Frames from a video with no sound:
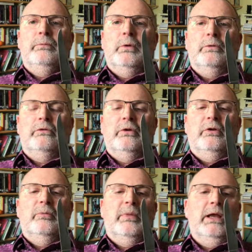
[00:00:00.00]
on the side of
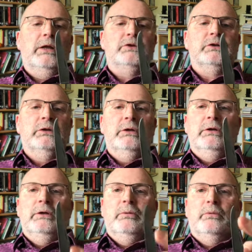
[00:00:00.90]
the badge
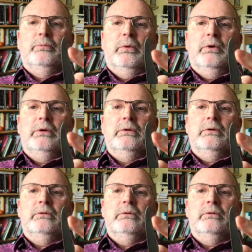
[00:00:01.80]
was my